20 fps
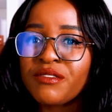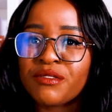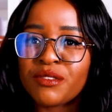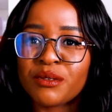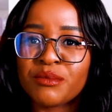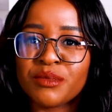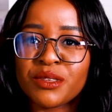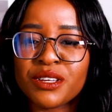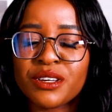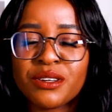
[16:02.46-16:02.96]

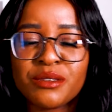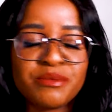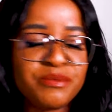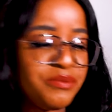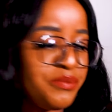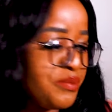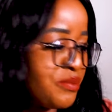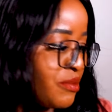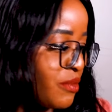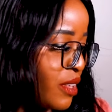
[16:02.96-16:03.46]
from the
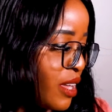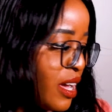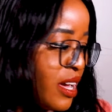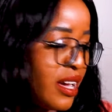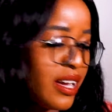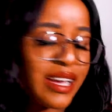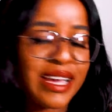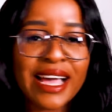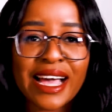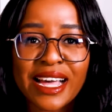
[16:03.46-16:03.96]

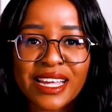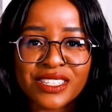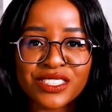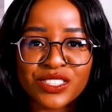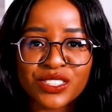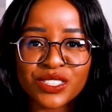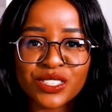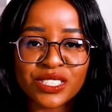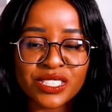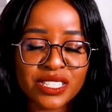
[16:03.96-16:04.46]

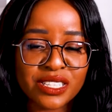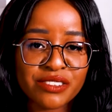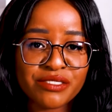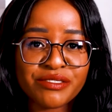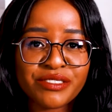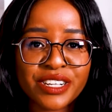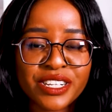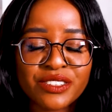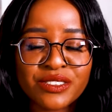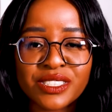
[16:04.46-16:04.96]
candles and the
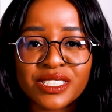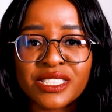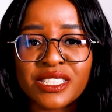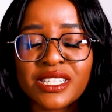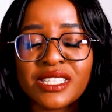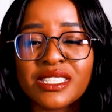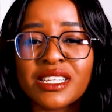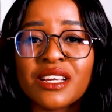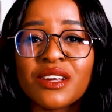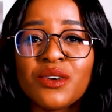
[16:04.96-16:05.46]

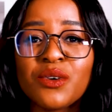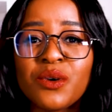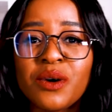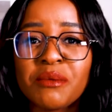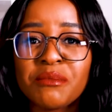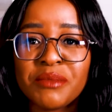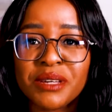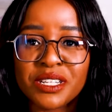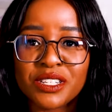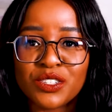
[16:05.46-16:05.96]
fragrances and go
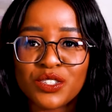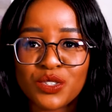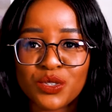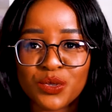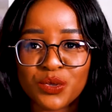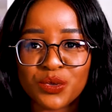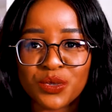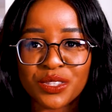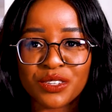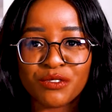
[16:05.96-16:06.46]
a bit
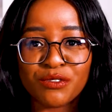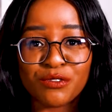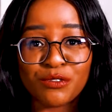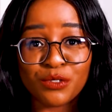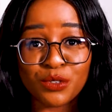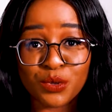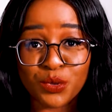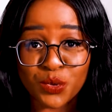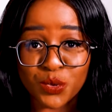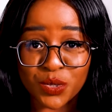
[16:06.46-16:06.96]
to the
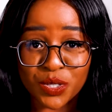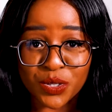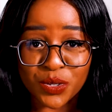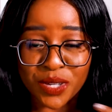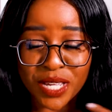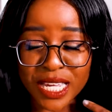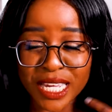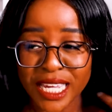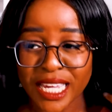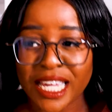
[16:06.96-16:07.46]
food.
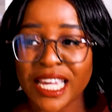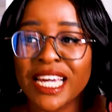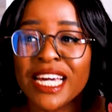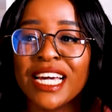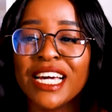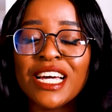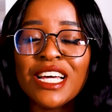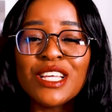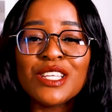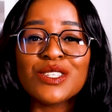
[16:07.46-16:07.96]
Okay,
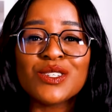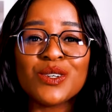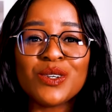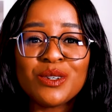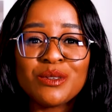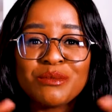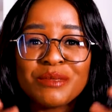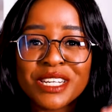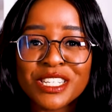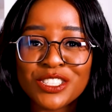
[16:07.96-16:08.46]
so
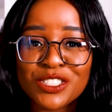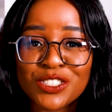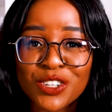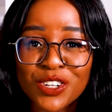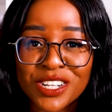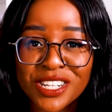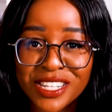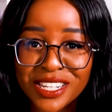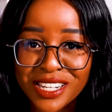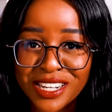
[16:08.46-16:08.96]
all my
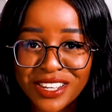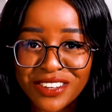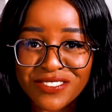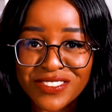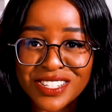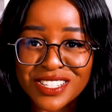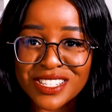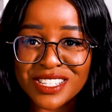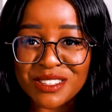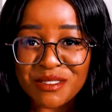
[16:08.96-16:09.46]
chocolate
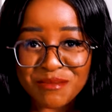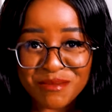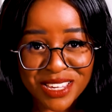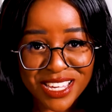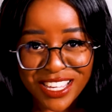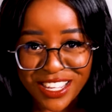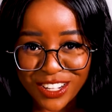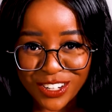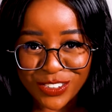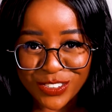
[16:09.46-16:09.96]
lovers,
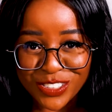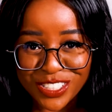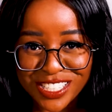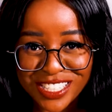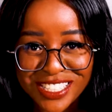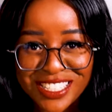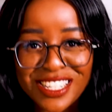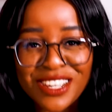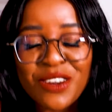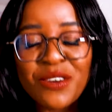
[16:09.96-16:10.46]
me
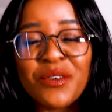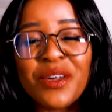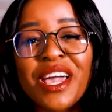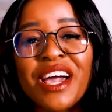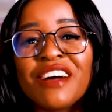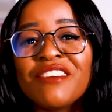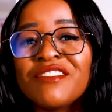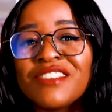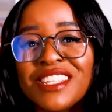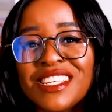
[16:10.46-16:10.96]
included, we
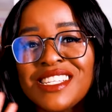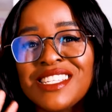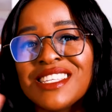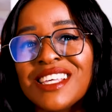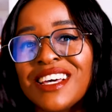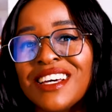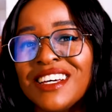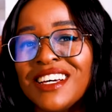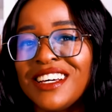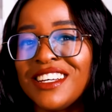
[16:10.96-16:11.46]
have
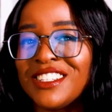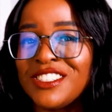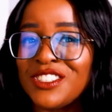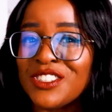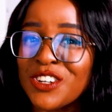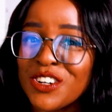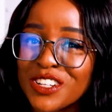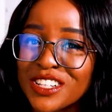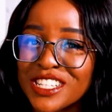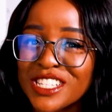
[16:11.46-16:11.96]
these
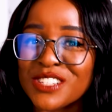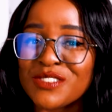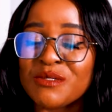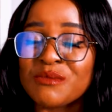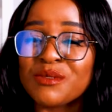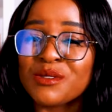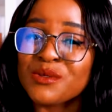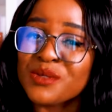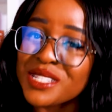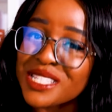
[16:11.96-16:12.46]
chocolates
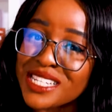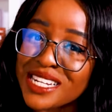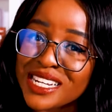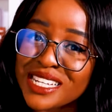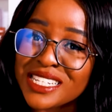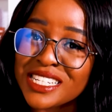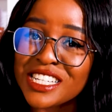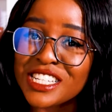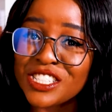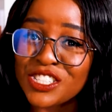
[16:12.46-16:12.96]
from
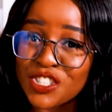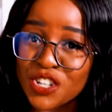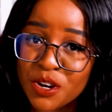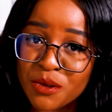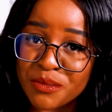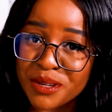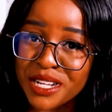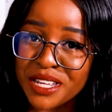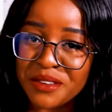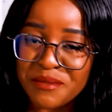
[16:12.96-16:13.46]
Switzerland and
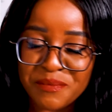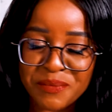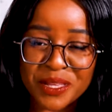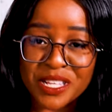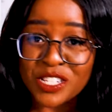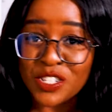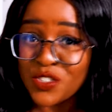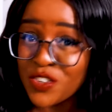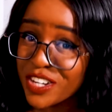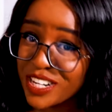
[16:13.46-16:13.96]
Germany
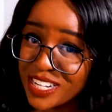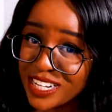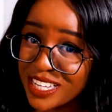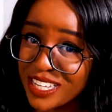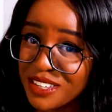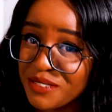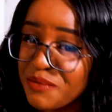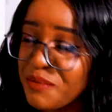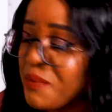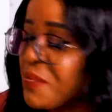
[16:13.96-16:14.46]

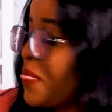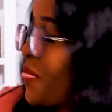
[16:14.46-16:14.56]
strictly.